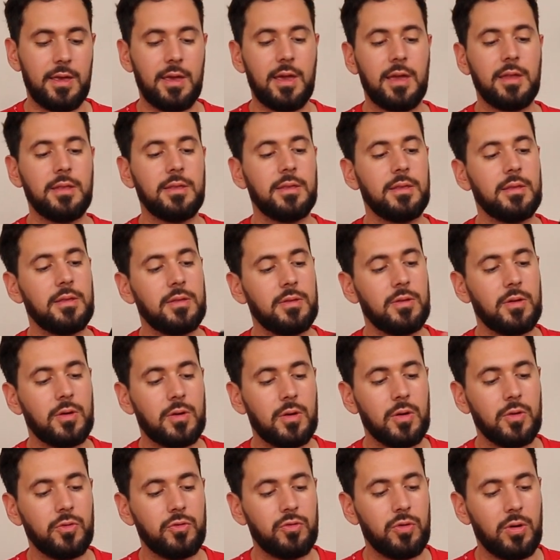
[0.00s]
and the
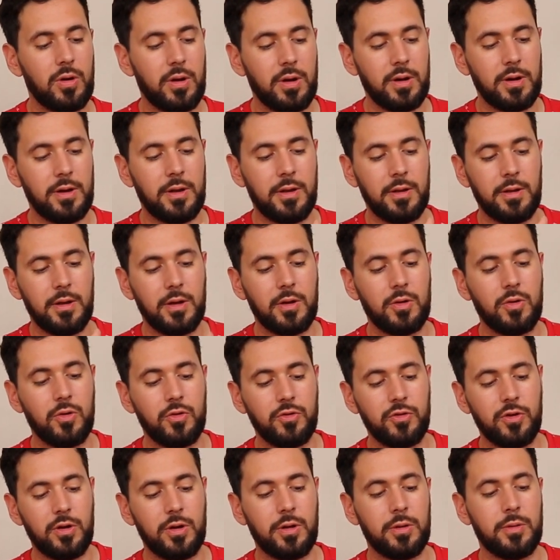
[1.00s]
controller in an
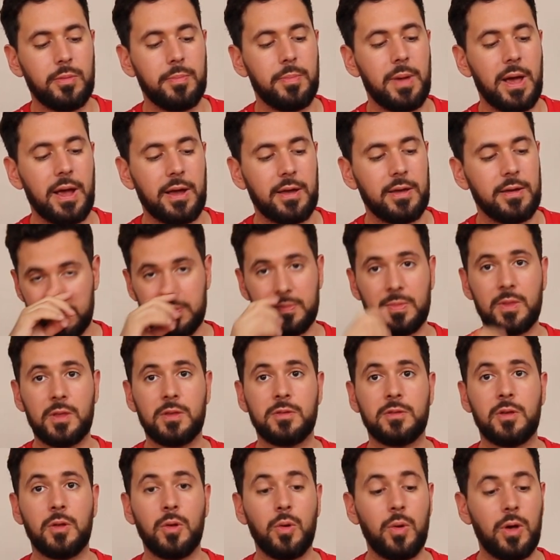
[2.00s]
enclosure on the back.
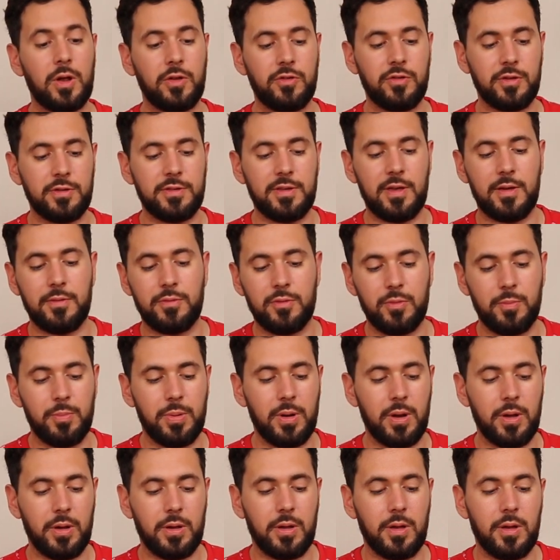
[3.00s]
So now I just have to
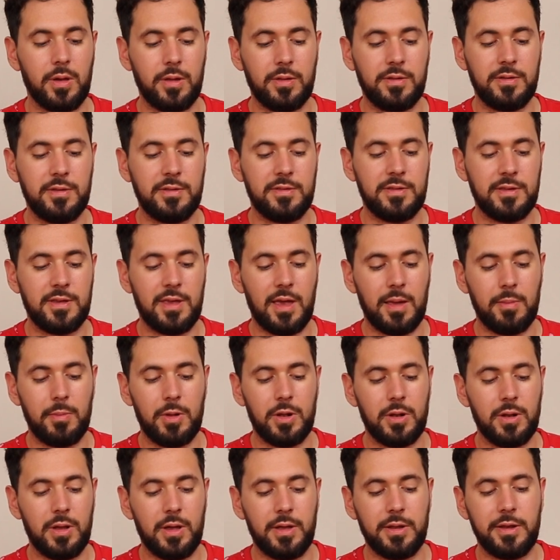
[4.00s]
plug a DC
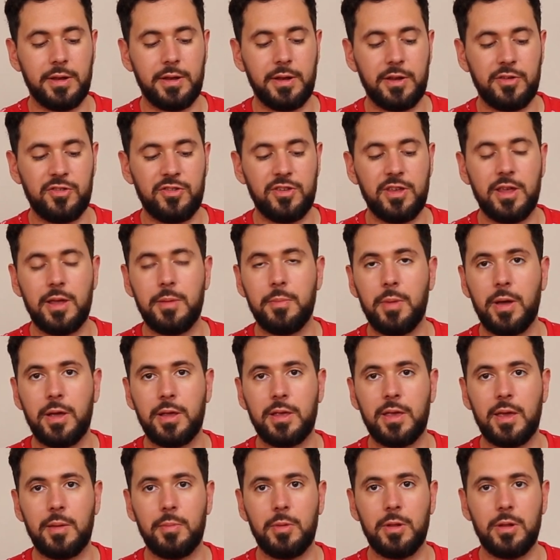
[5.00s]
cable and an HDMI
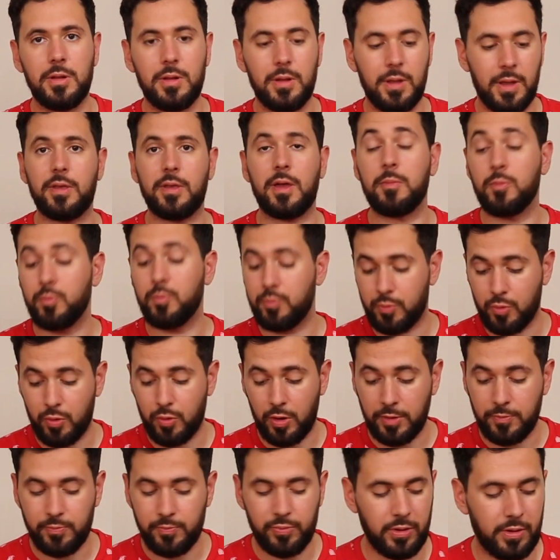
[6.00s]
cable. I'm
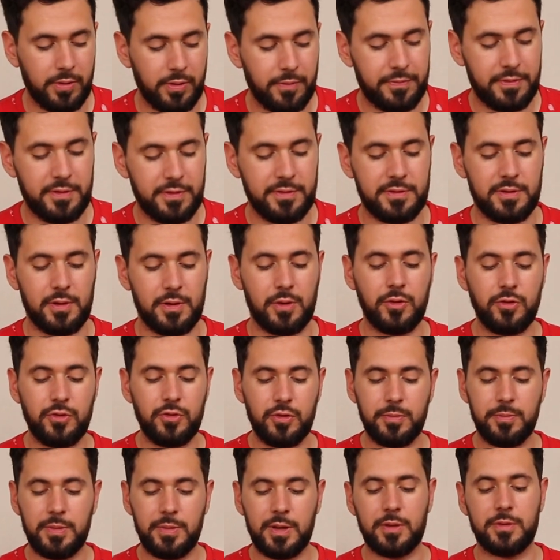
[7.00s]
quite proud of this
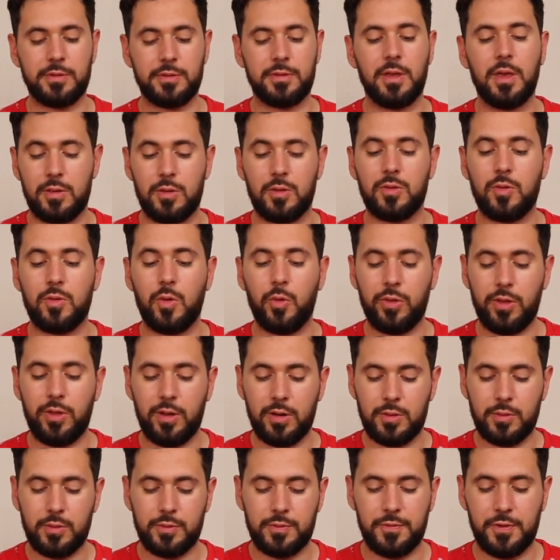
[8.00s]
solution because the total
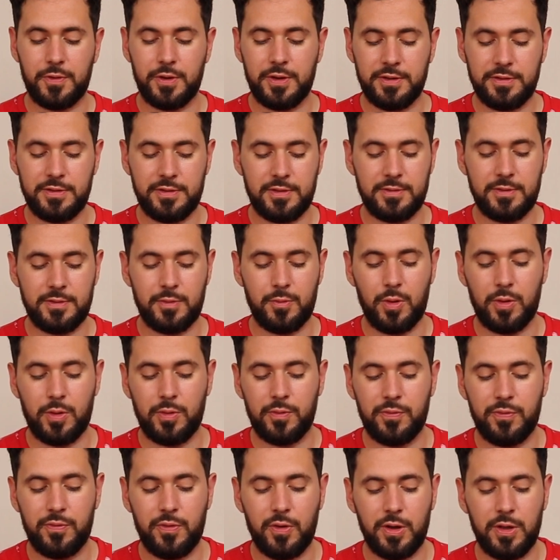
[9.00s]
cost for this is around
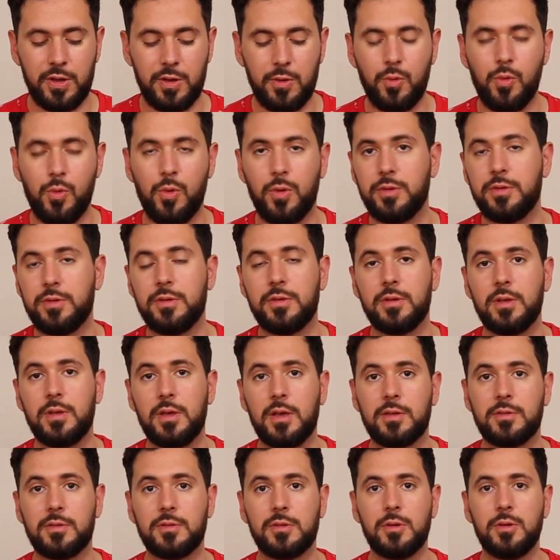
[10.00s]
40 euros,
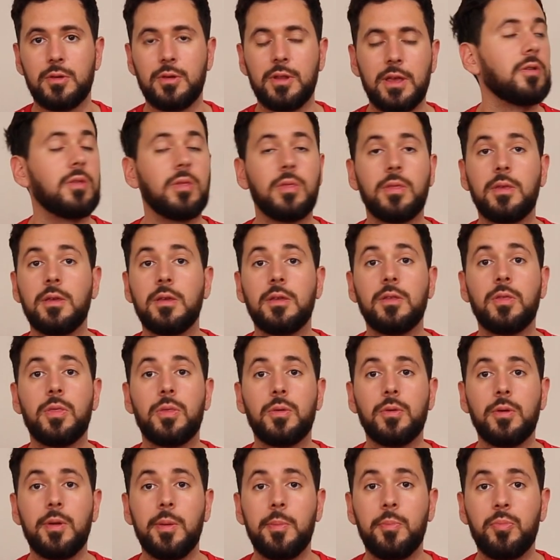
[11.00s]
excluding the
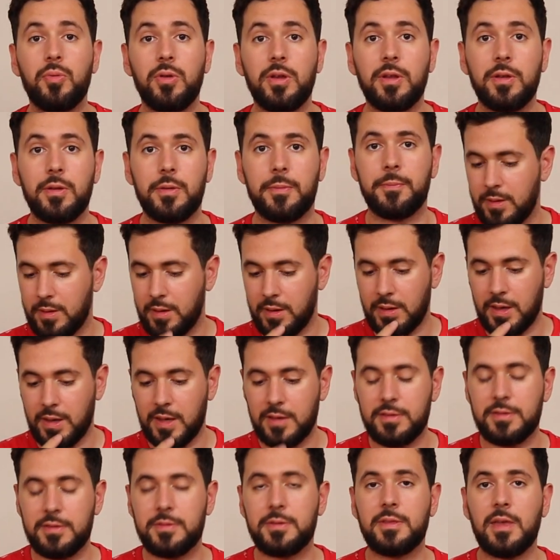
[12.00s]
3D printer.
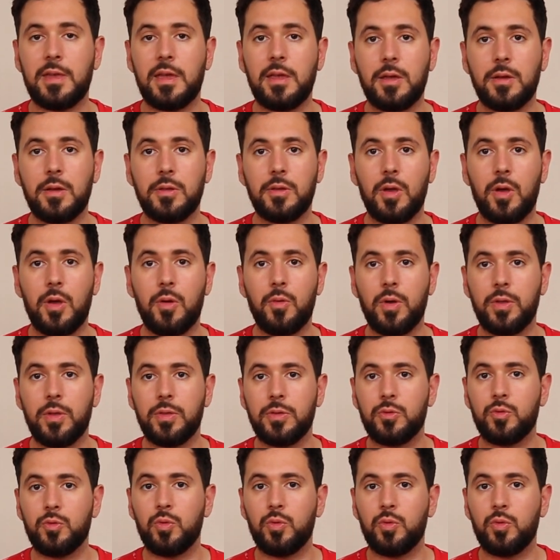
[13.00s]
It's taken around